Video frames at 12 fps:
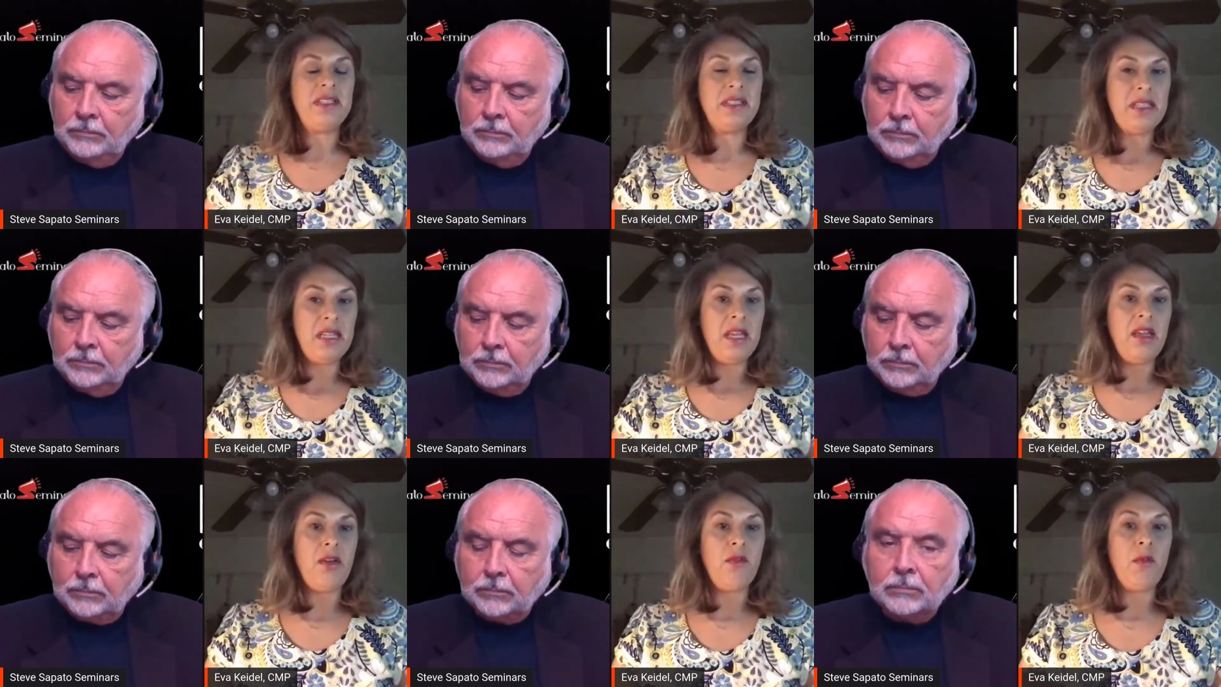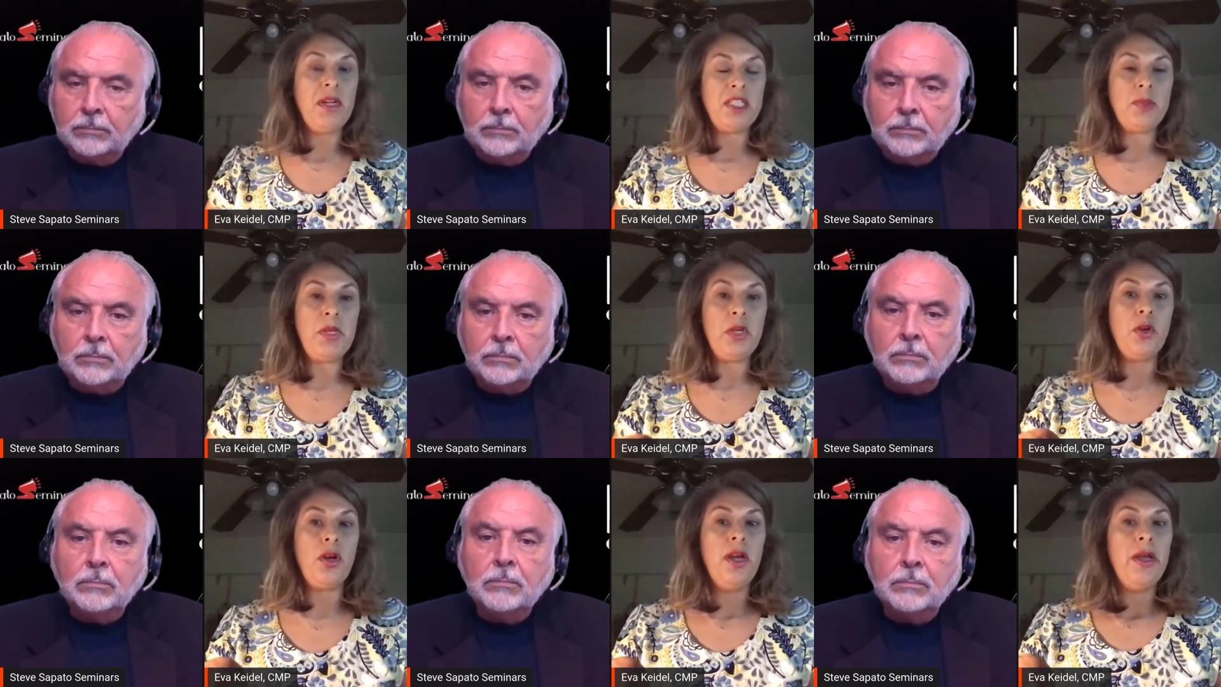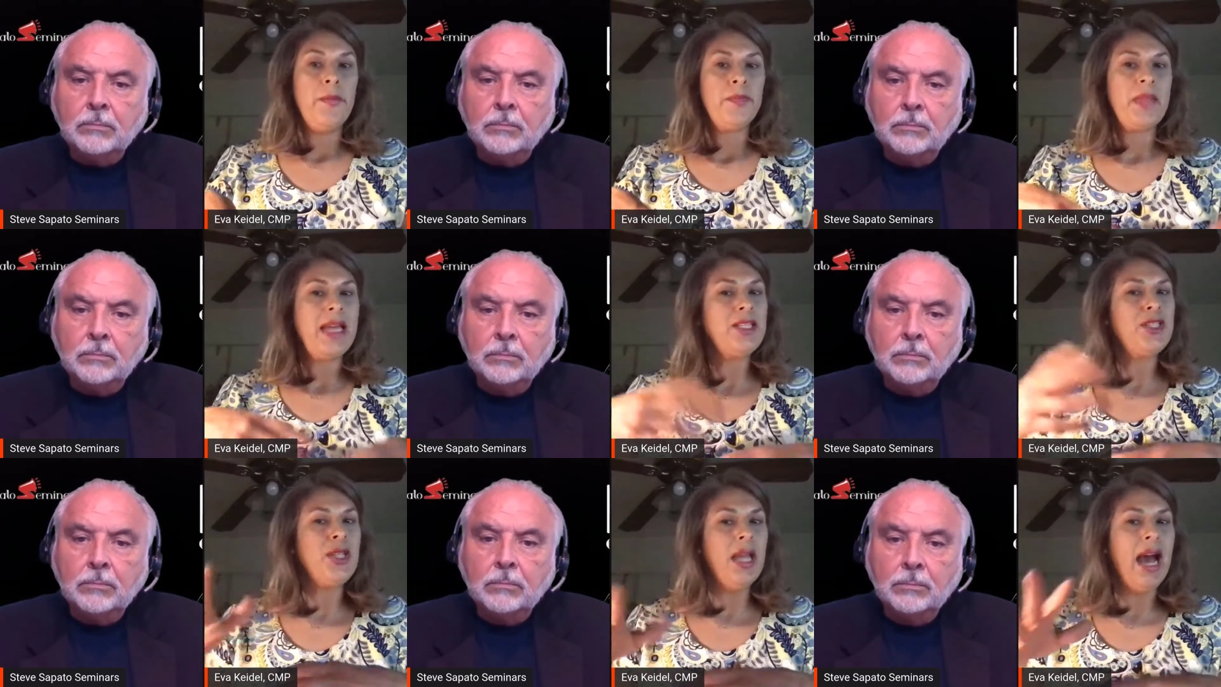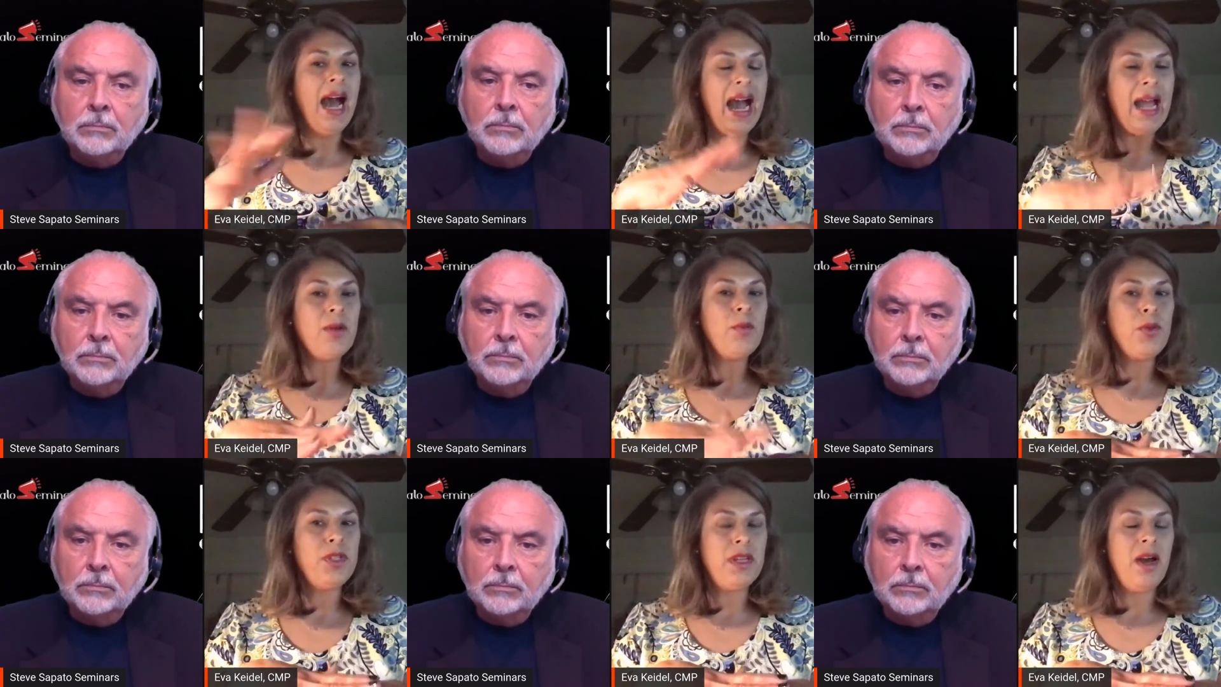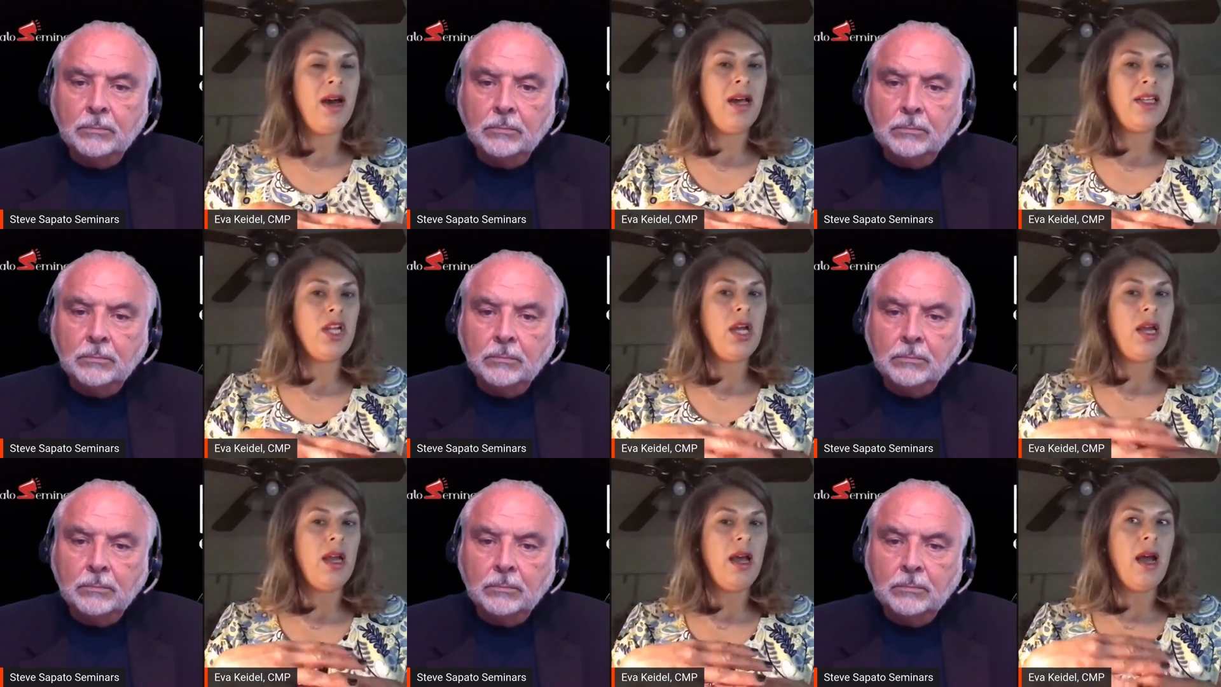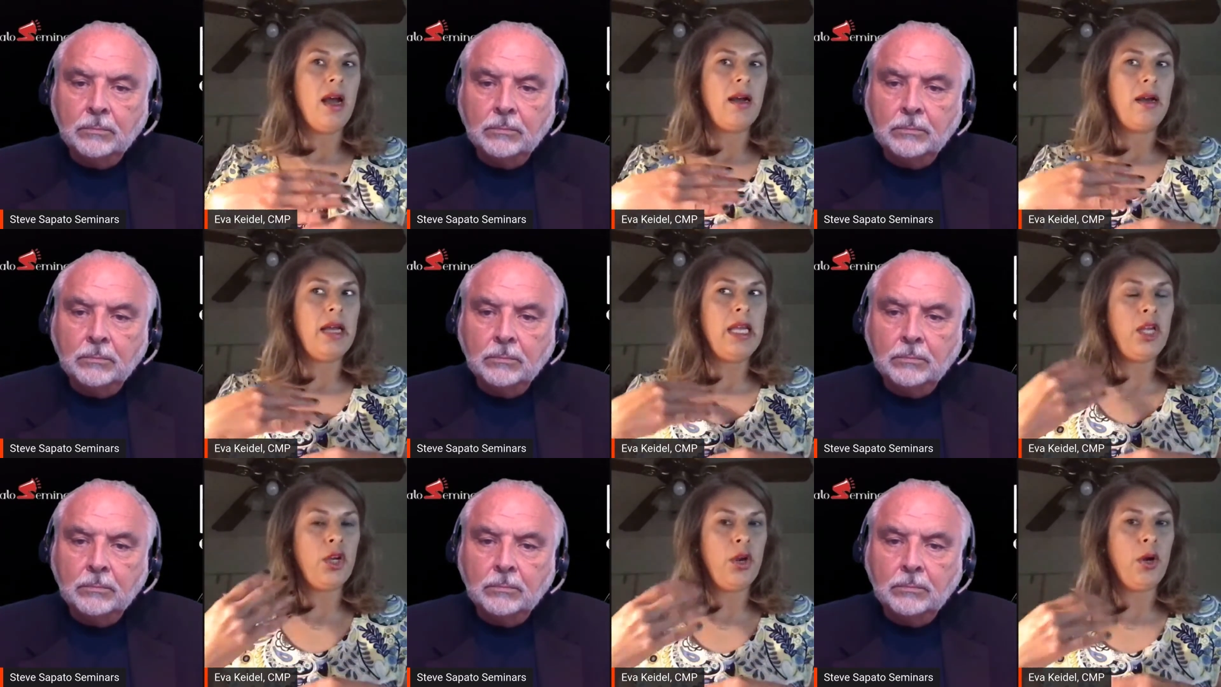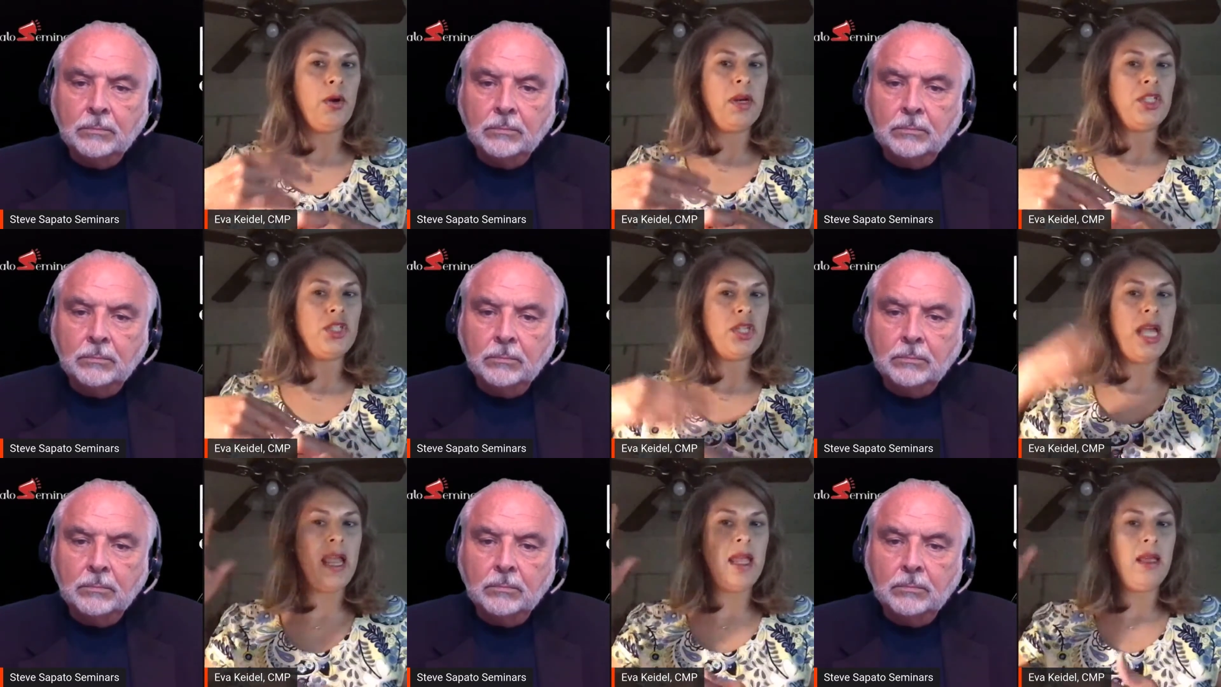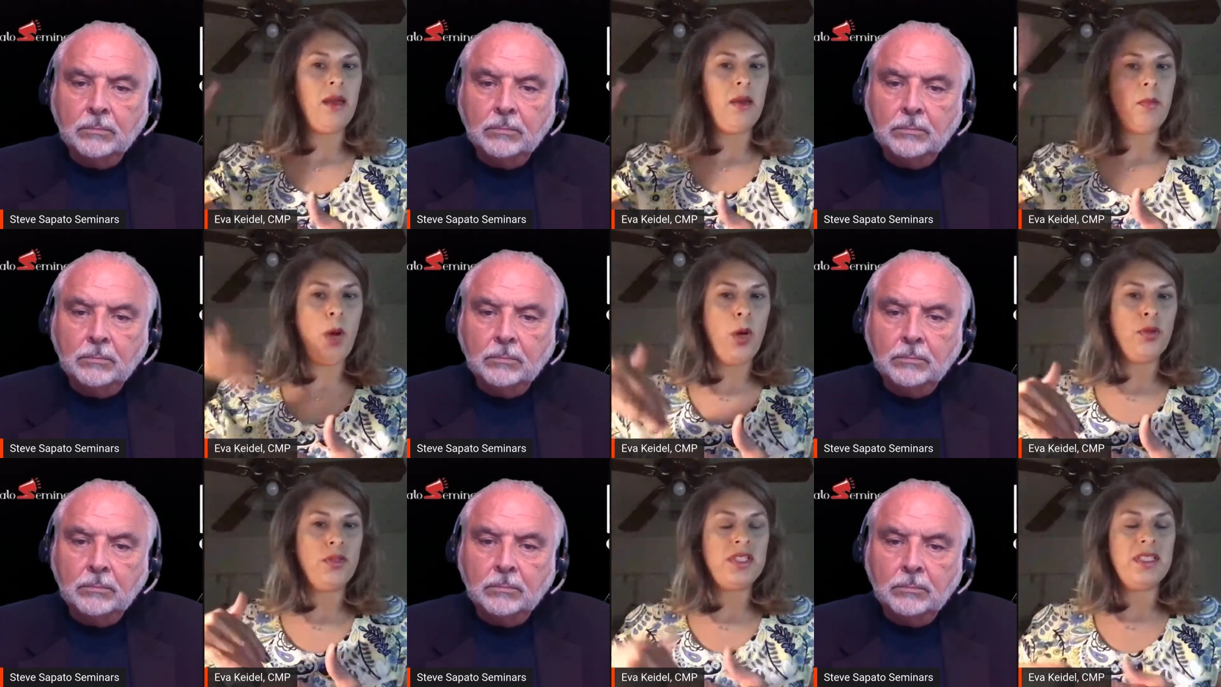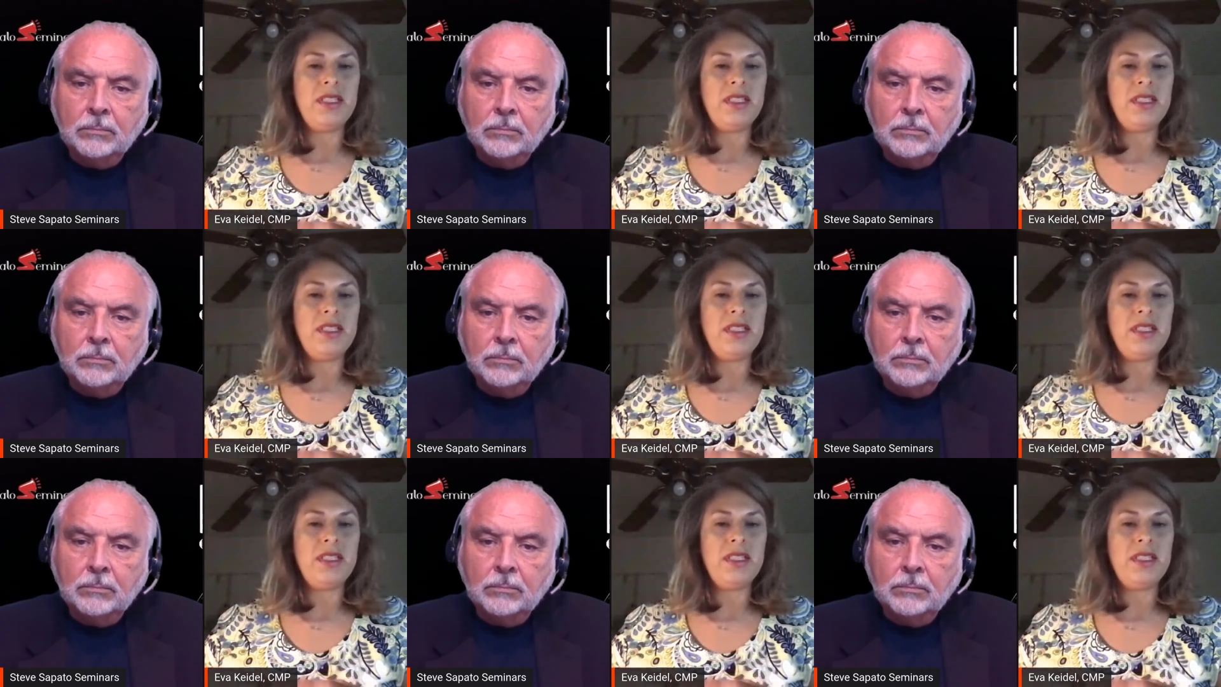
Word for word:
Speaker 1: seeking a speaker, I I would not encourage a post that